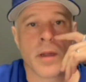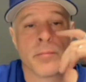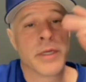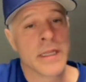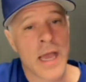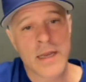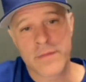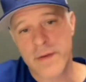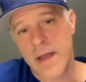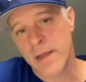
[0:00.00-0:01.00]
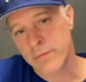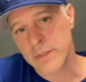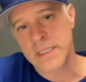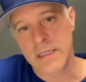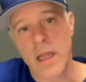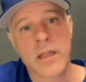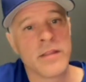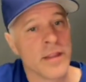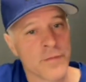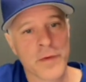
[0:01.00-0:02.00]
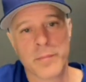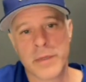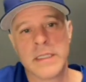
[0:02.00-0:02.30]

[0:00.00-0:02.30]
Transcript: But 95 was a different